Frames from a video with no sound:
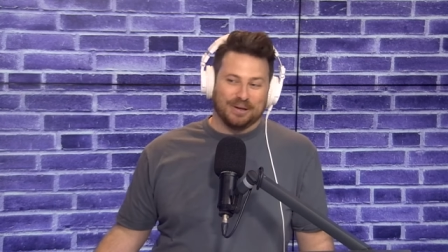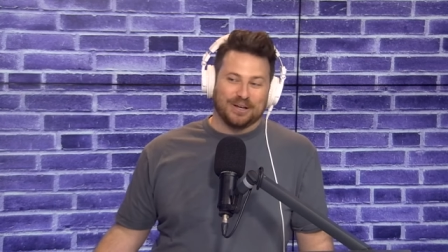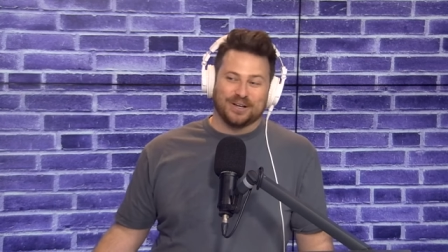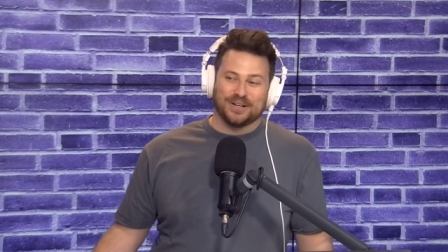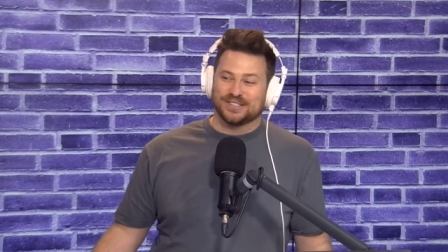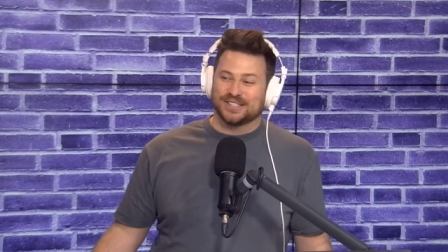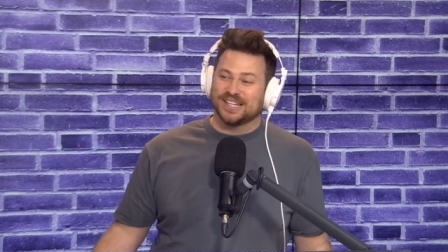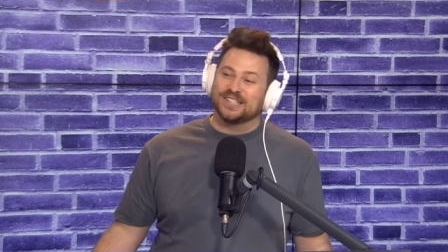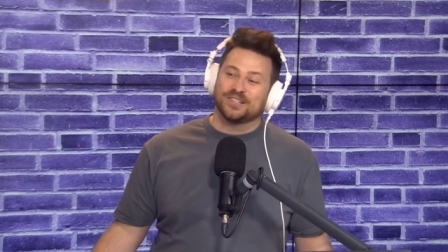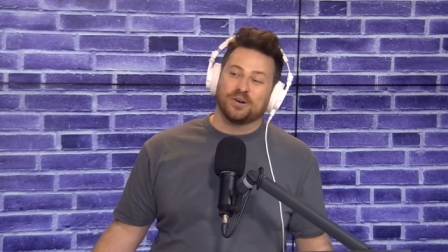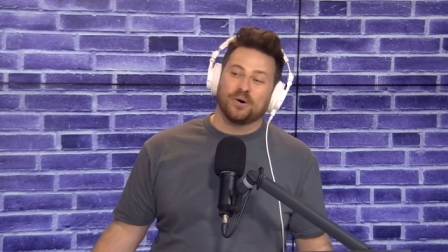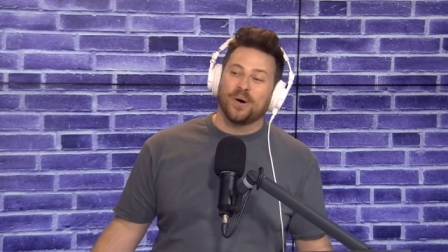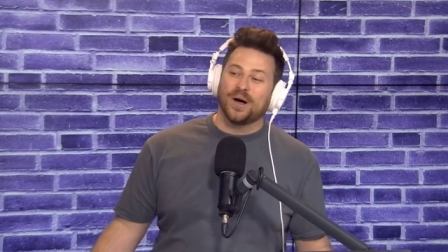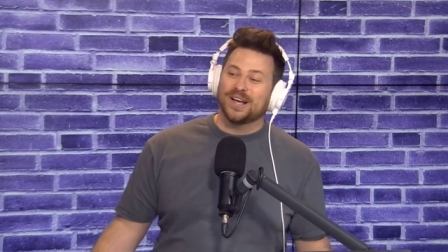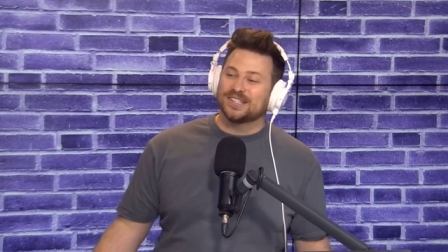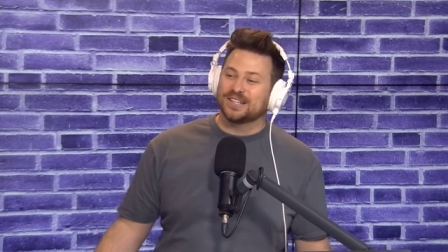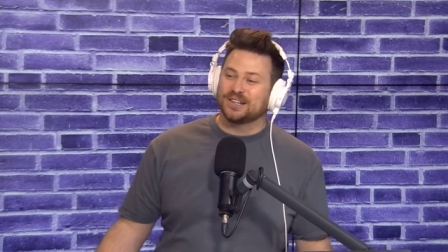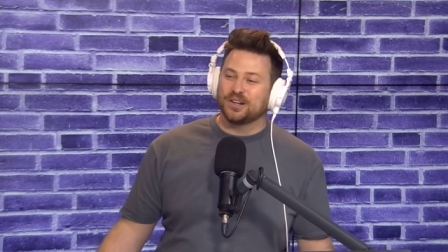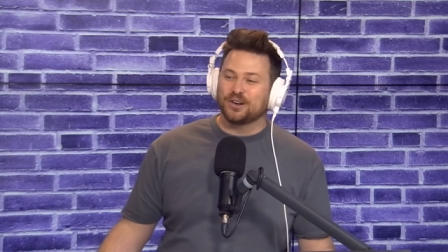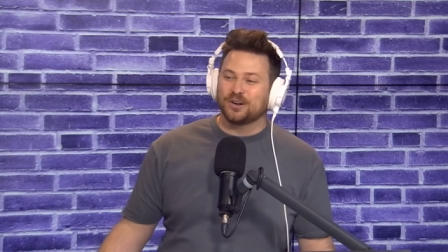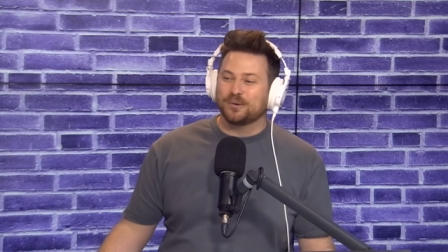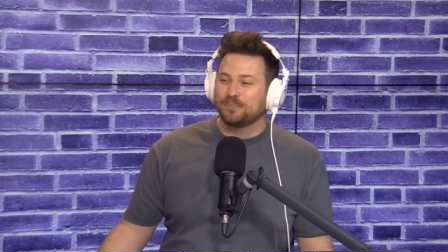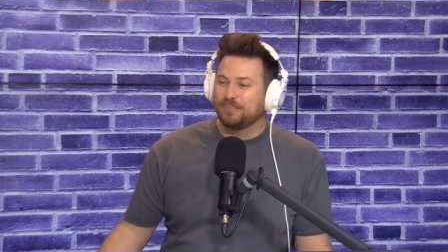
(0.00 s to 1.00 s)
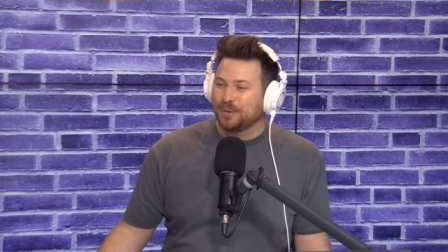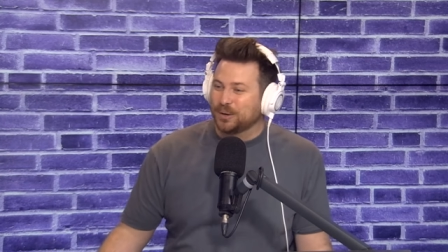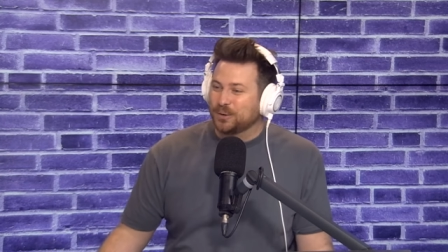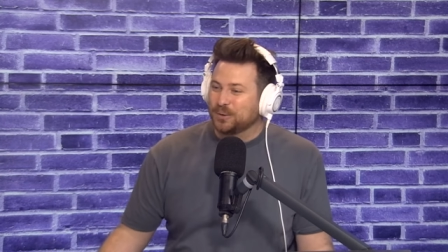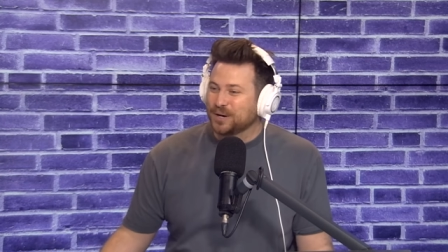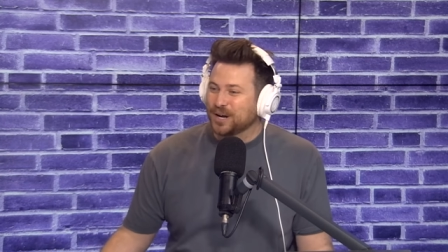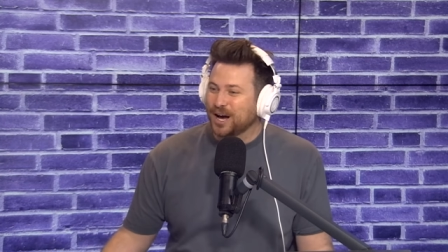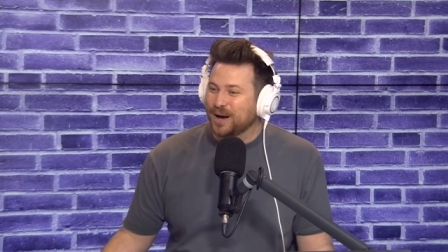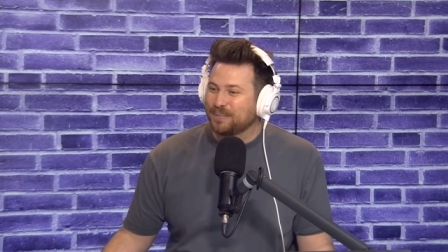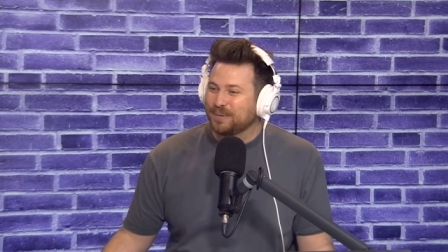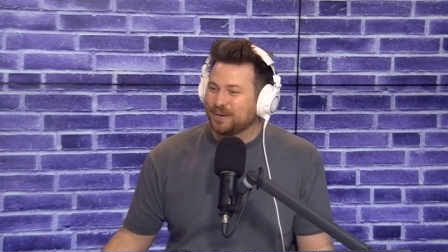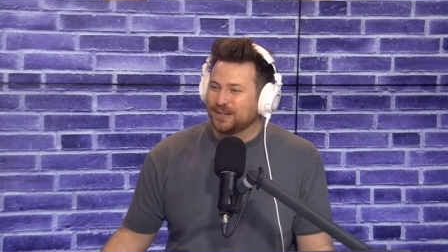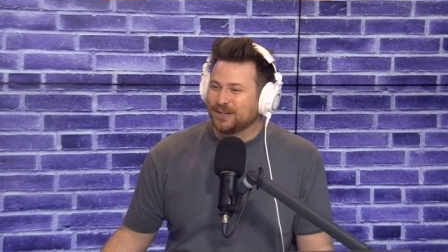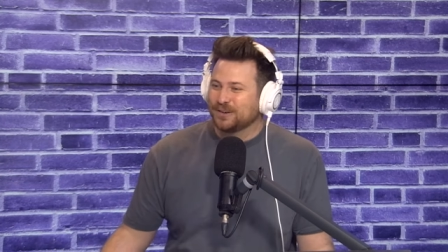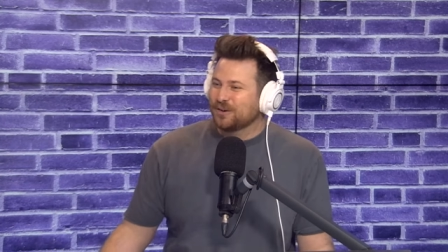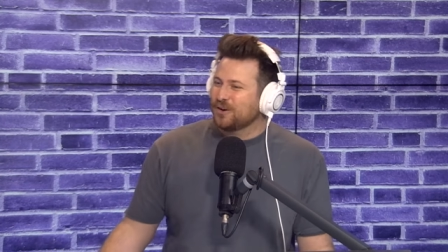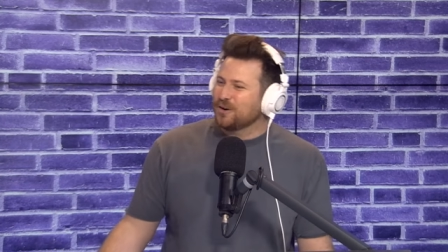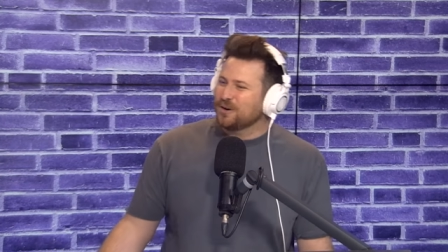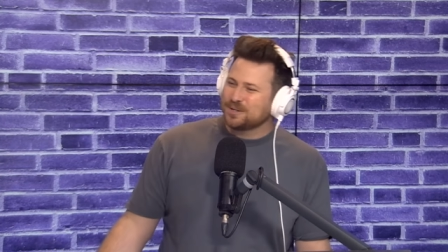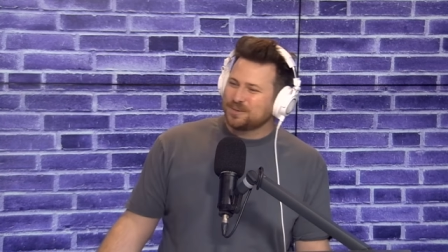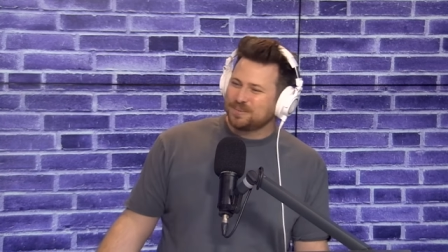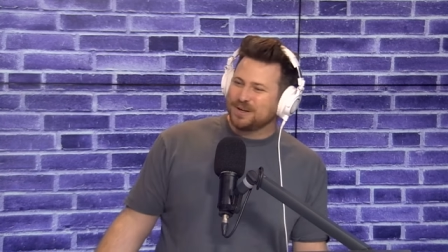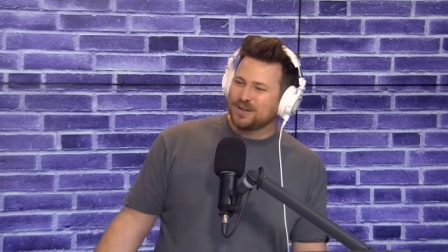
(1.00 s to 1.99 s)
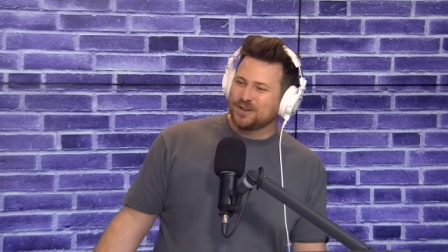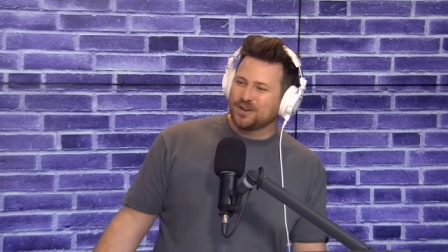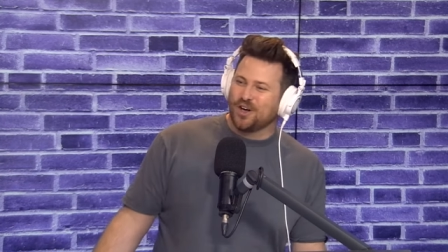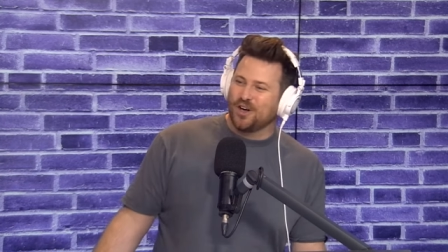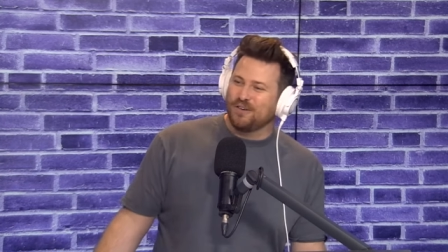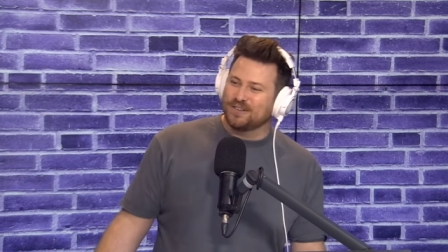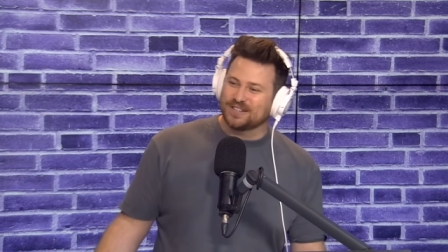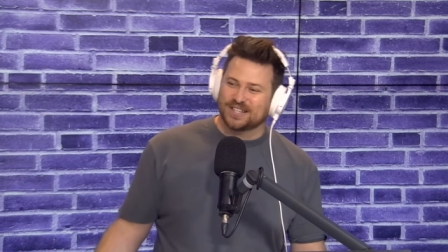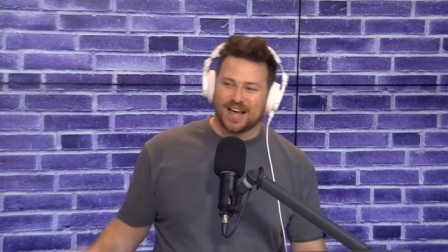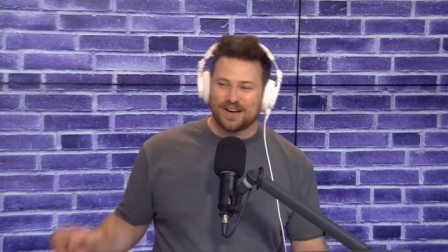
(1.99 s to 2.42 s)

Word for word: Because there's always a lot of build-up and you're always a bit nervous.